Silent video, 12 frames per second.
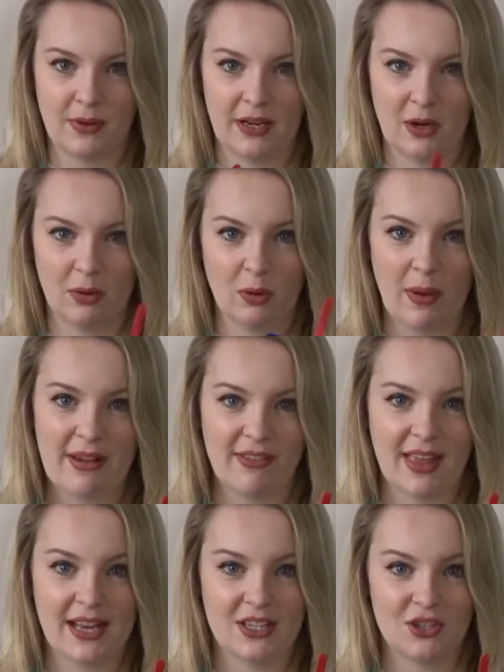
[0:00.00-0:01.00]
And you want to wait for
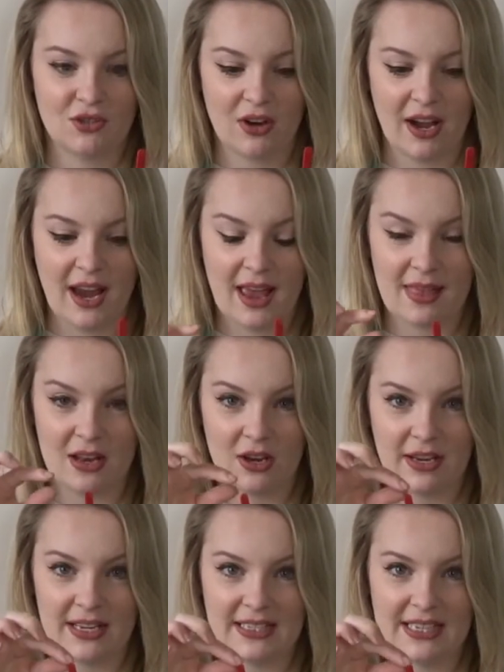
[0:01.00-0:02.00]
that to dry, and then you
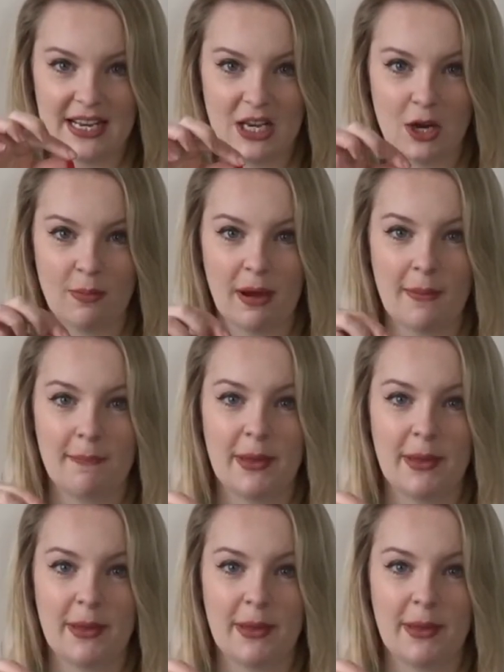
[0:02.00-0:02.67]
can continue by